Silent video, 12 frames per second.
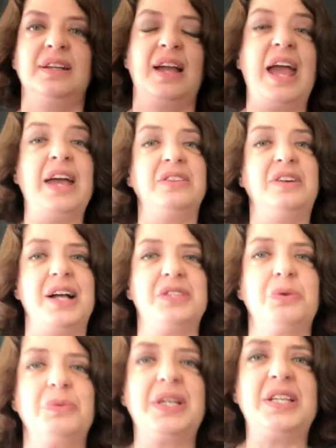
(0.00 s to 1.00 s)
And the last
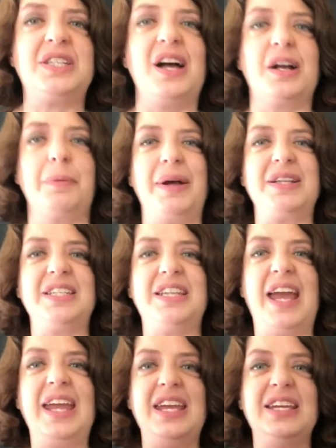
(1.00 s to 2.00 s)
one we're going to talk about
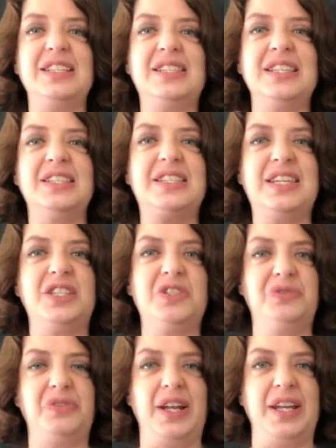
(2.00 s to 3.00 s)
today is
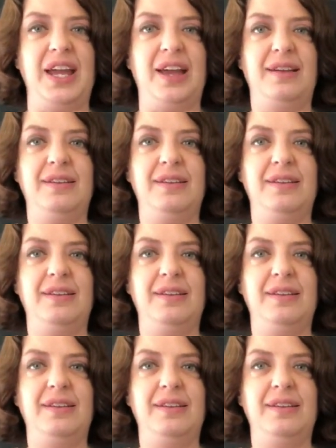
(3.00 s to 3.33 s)
schizophrenia.